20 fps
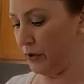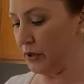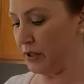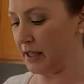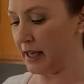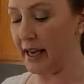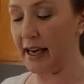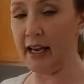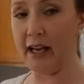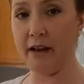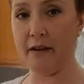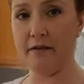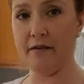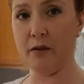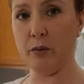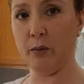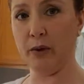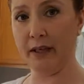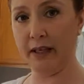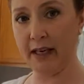First I
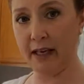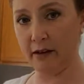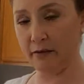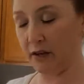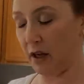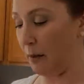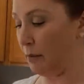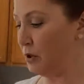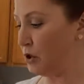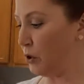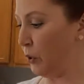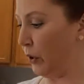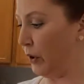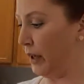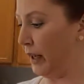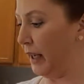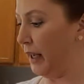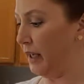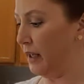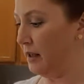have the 1.5 cup
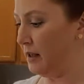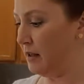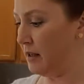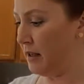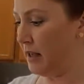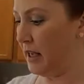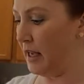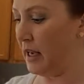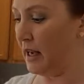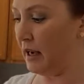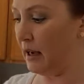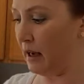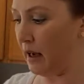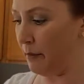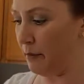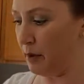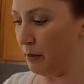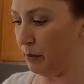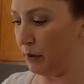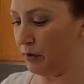shortening.
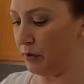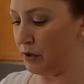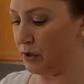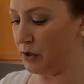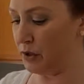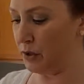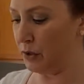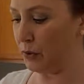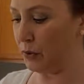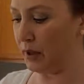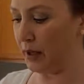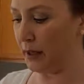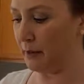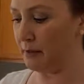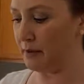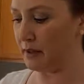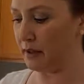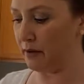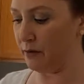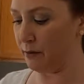I'm going to put the 2
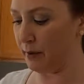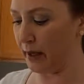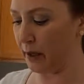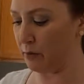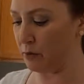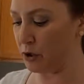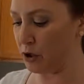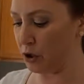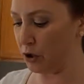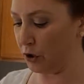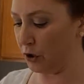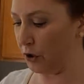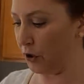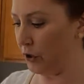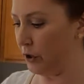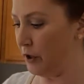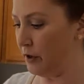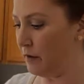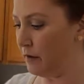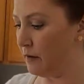cups of brown
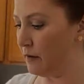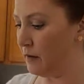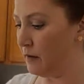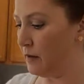sugar,